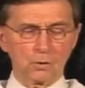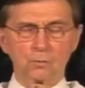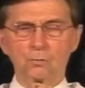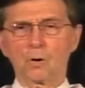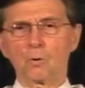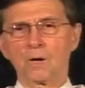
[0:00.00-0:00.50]
You
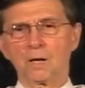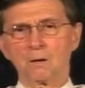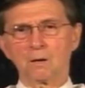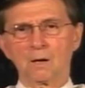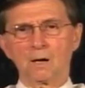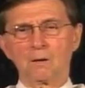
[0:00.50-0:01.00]
throw
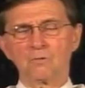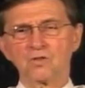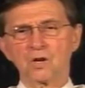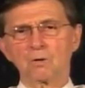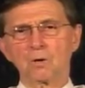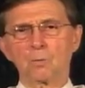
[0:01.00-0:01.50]
in
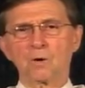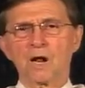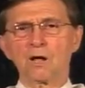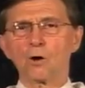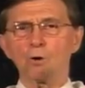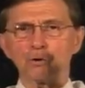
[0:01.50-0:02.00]
generally what
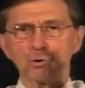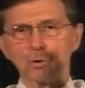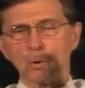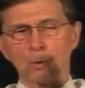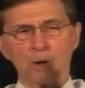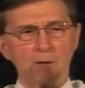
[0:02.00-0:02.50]
I call
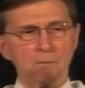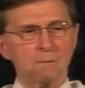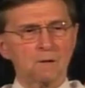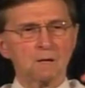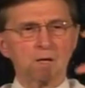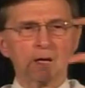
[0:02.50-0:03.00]
2 to 1.
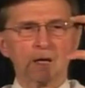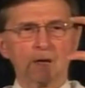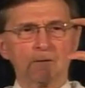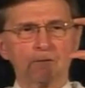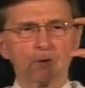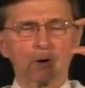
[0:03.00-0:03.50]

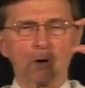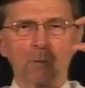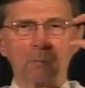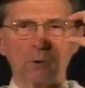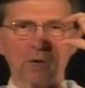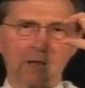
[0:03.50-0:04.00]
If you're going
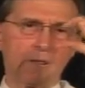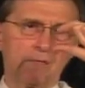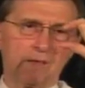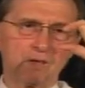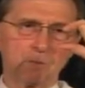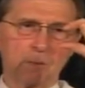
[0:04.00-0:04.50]
to put
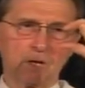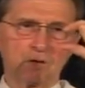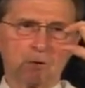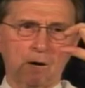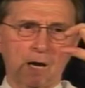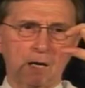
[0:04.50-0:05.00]
in this
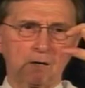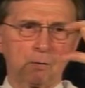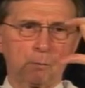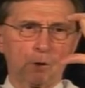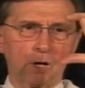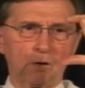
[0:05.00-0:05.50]
much grain,
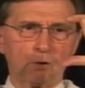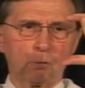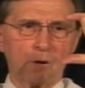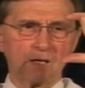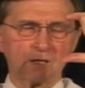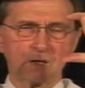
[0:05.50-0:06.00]
you put in
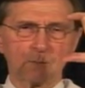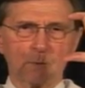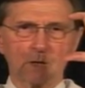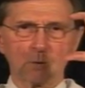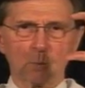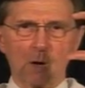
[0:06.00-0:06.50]
twice as
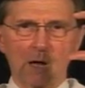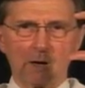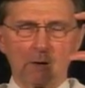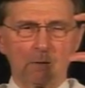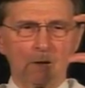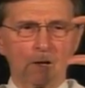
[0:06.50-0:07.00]
much
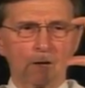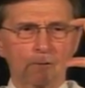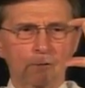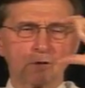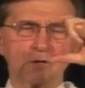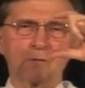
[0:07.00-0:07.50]
water.
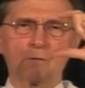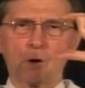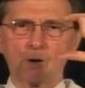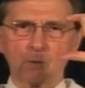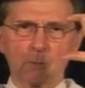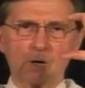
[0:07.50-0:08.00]
First of
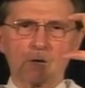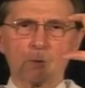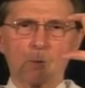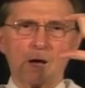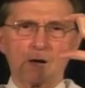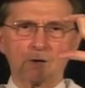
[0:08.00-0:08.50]
all, you bring
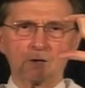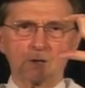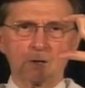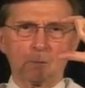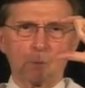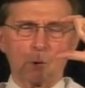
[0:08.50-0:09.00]
the water
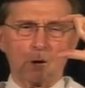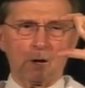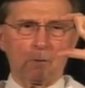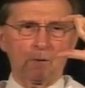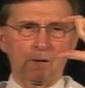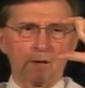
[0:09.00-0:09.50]
to the
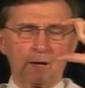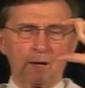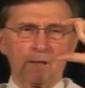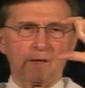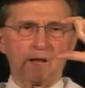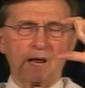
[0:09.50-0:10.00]
boil.
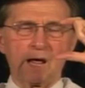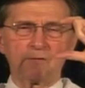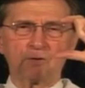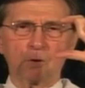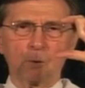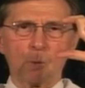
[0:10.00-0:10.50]
And then
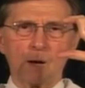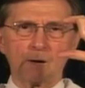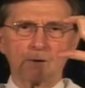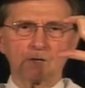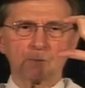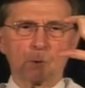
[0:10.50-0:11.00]
after the
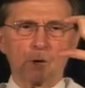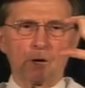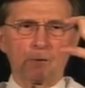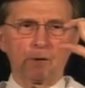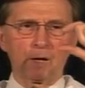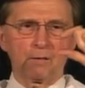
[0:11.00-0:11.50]
water is
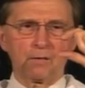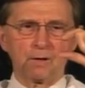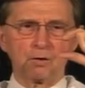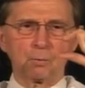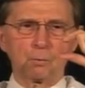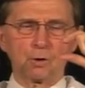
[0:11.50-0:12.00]
boiled,
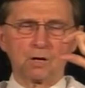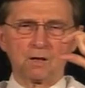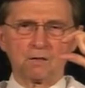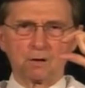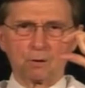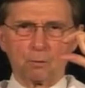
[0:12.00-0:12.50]
then you put
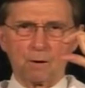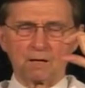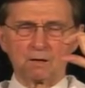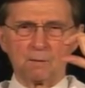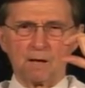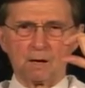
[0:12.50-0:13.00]
in the
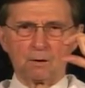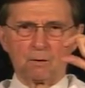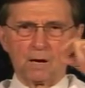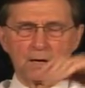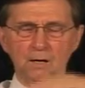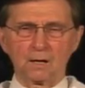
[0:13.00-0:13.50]
correct amount of
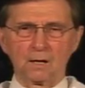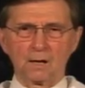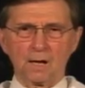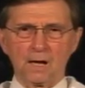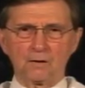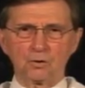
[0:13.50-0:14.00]
grain,
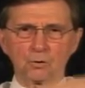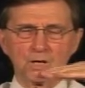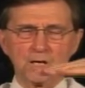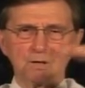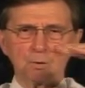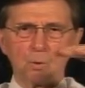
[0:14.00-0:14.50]
and you
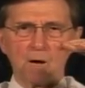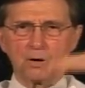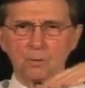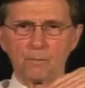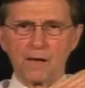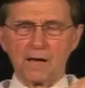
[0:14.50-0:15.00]
heat the
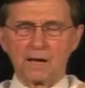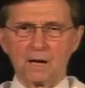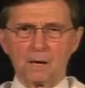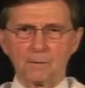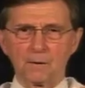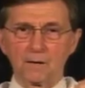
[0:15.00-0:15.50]
water back
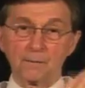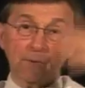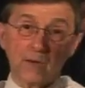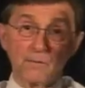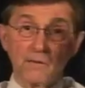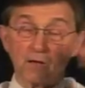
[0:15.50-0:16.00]
up,
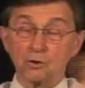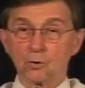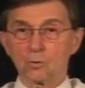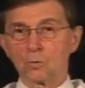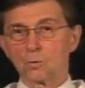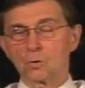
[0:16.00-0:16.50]
and then
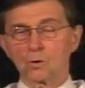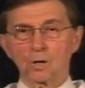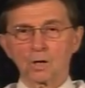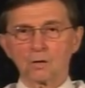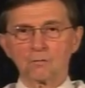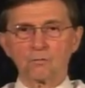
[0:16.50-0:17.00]
you
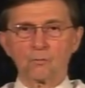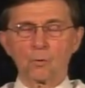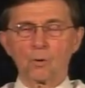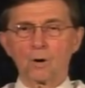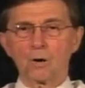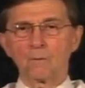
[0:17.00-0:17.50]
cook it
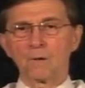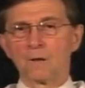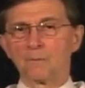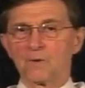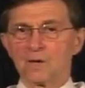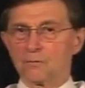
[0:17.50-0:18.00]
for,
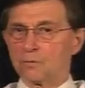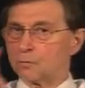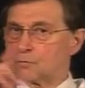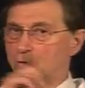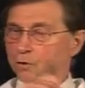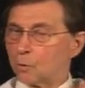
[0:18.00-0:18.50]
if
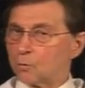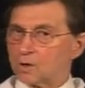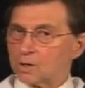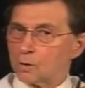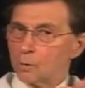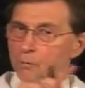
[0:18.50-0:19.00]
you've
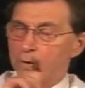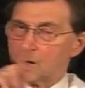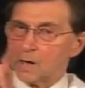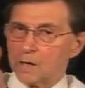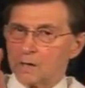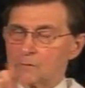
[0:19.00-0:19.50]
soaked it
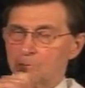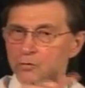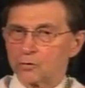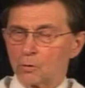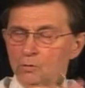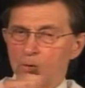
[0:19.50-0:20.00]
overnight, if you
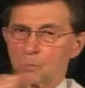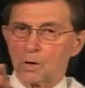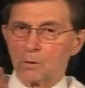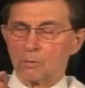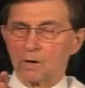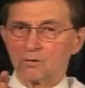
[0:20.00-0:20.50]
soak the
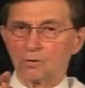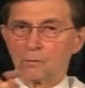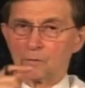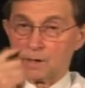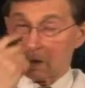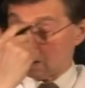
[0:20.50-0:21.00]
brown rice
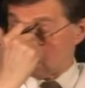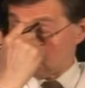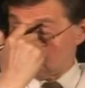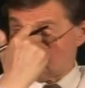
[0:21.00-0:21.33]
overnight, it